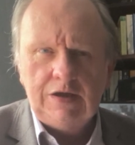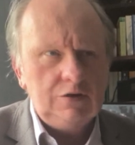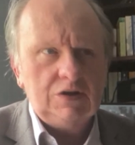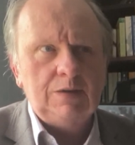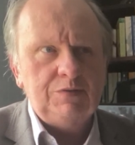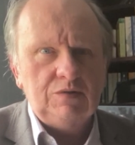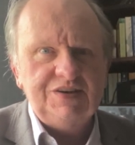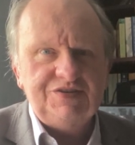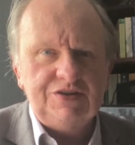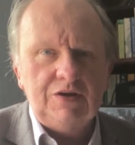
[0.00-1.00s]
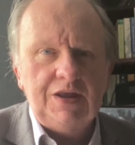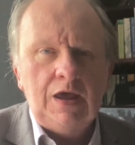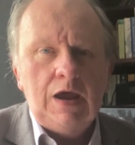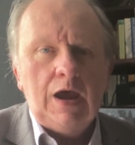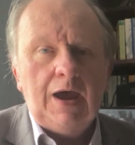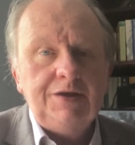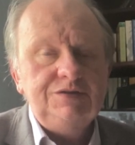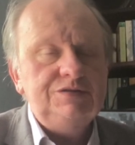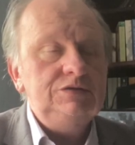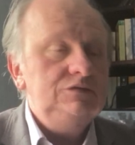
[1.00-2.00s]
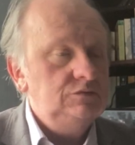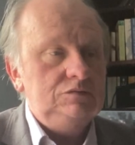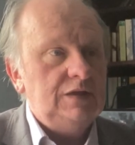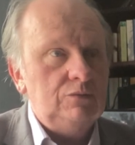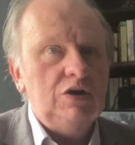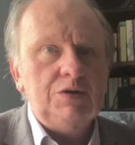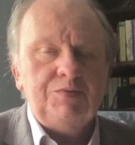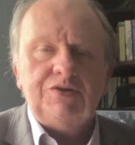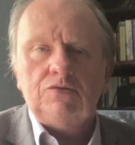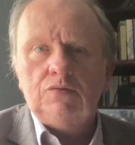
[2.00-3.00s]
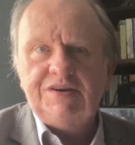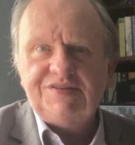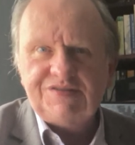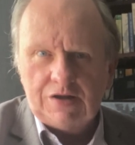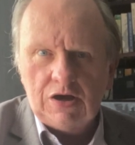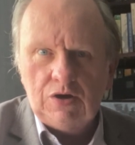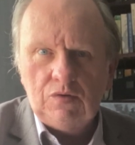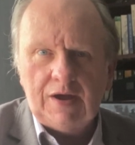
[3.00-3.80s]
There are a couple of ways to do it, and they work, but they're always slow.